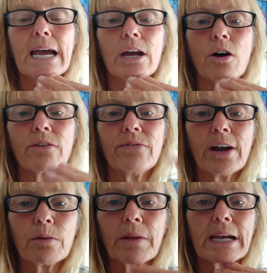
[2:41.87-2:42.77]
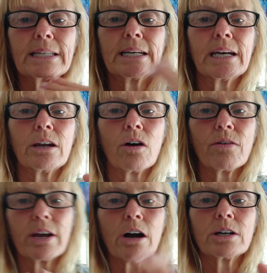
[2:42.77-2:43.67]
and all the phytoplankton,
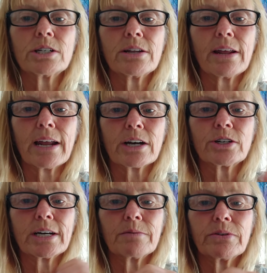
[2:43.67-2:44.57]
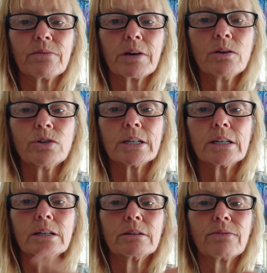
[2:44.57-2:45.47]
all the oxygen that actually comes from the
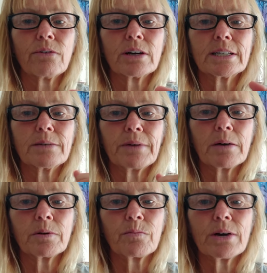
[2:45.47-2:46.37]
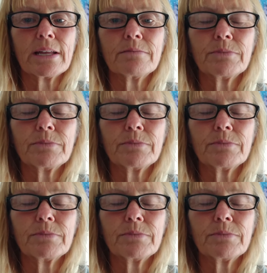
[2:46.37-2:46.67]
ocean for us to be able to breathe.